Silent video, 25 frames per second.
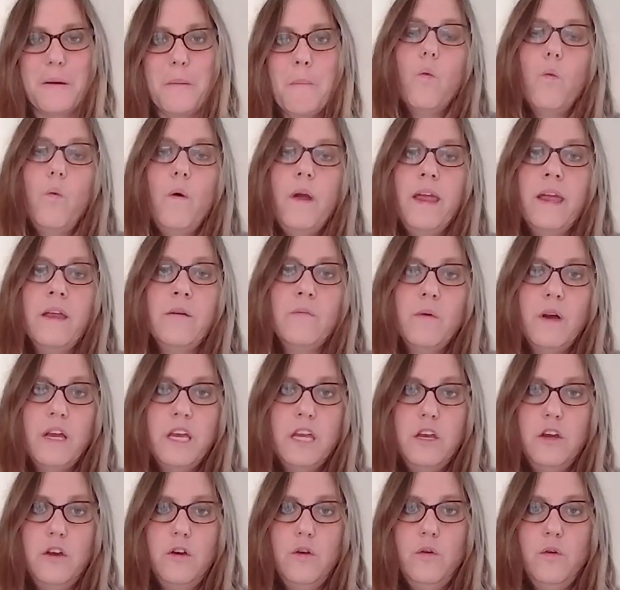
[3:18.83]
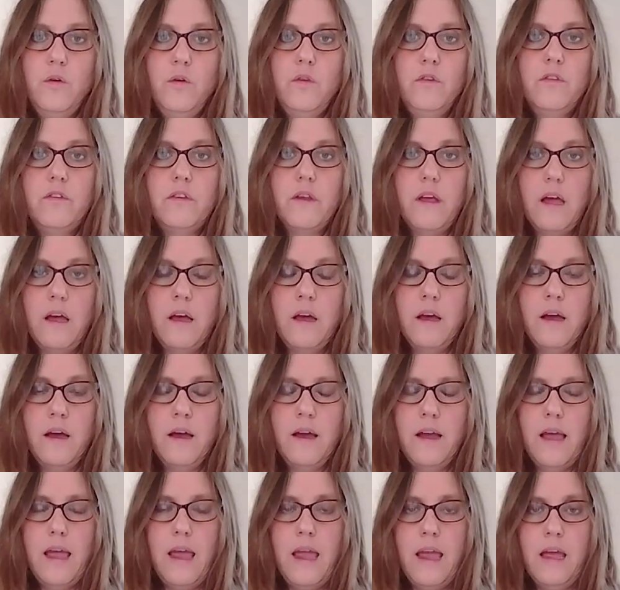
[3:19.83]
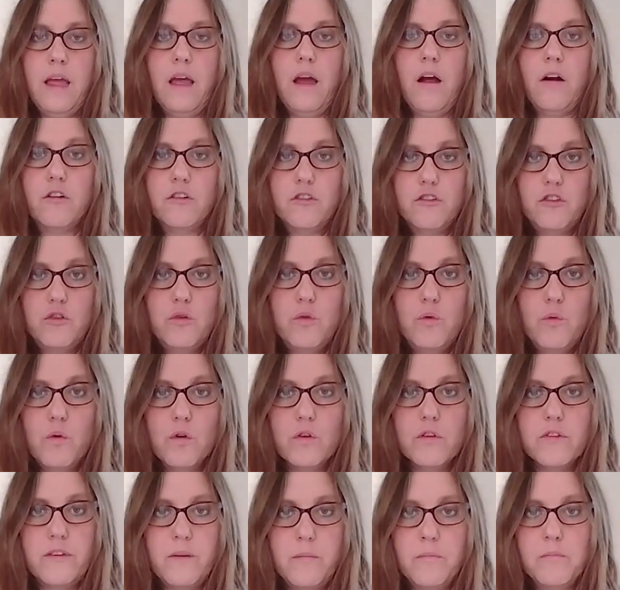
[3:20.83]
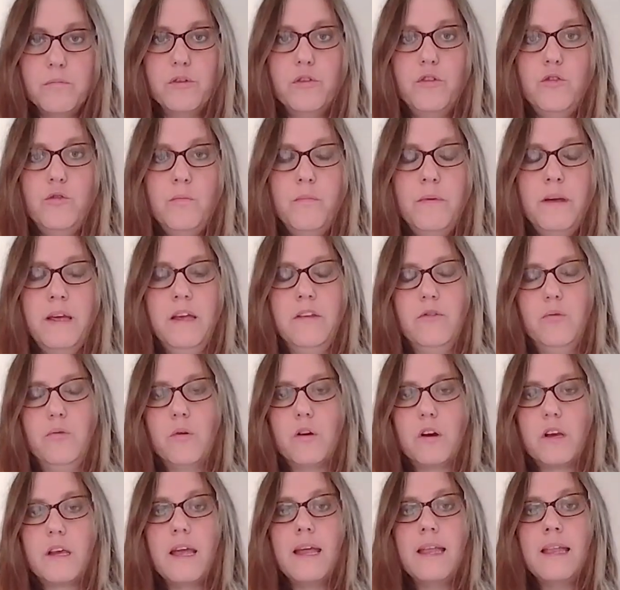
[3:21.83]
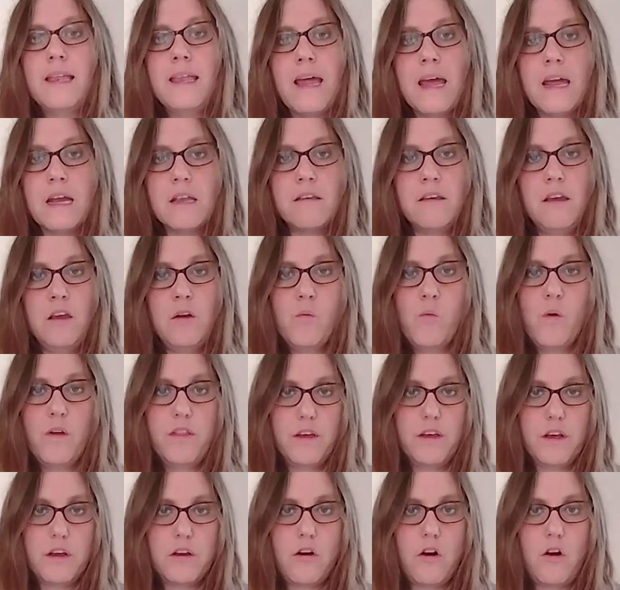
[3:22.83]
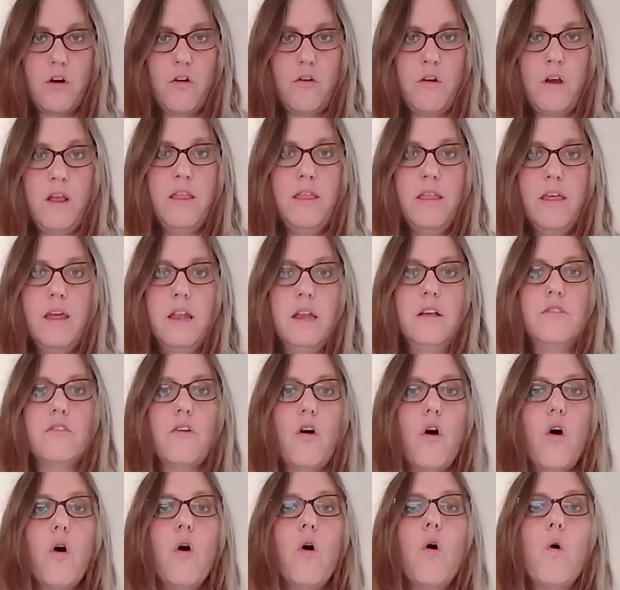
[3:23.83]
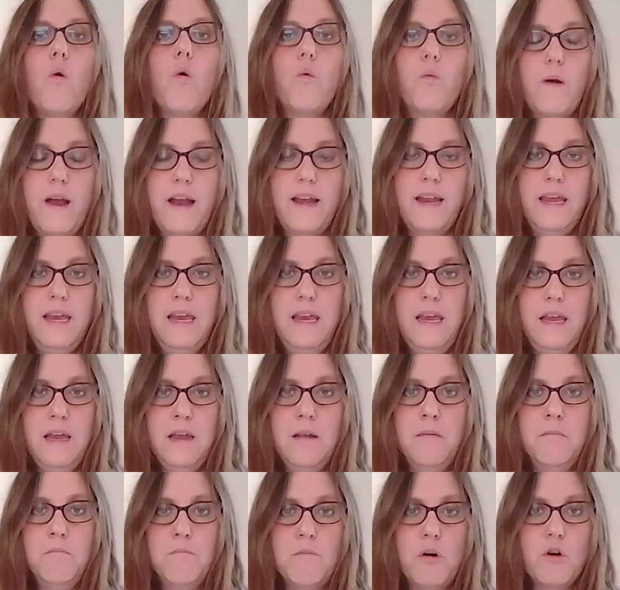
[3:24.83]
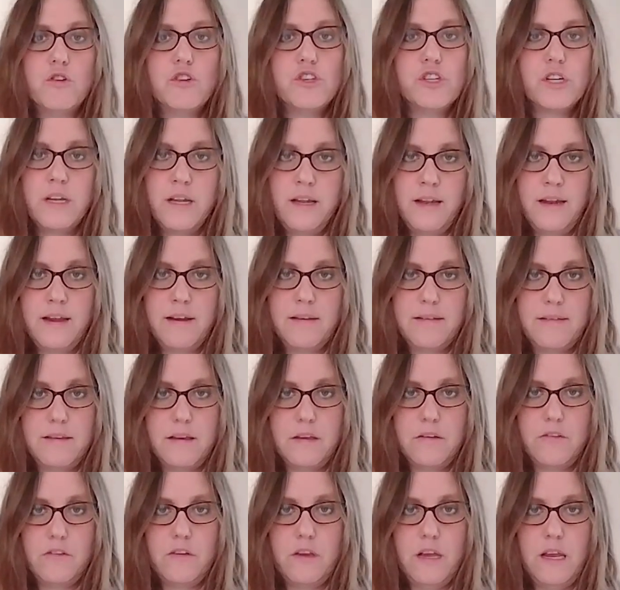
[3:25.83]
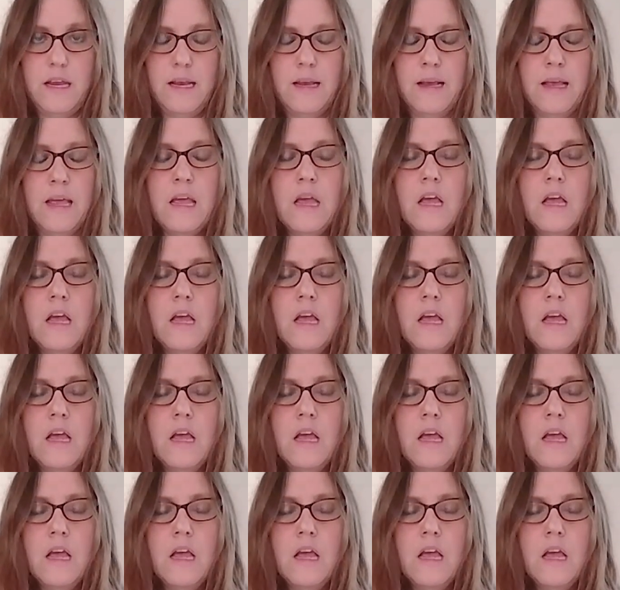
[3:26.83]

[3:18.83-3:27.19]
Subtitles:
When we use our tools in Blue Mist, we're connecting with a current that is already in motion and existing.